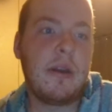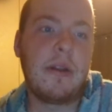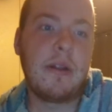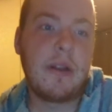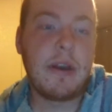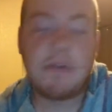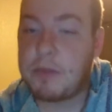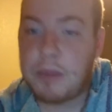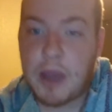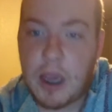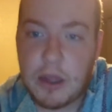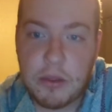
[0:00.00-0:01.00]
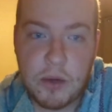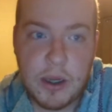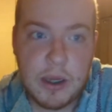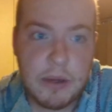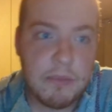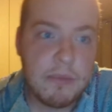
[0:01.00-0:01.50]
it left a
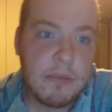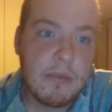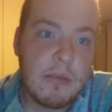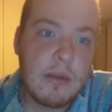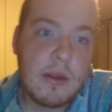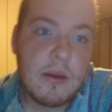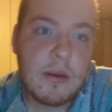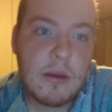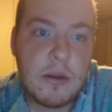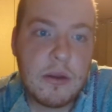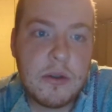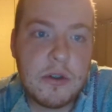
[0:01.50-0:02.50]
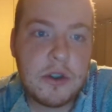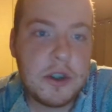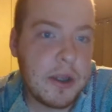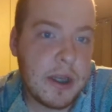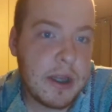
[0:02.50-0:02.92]
pathway. She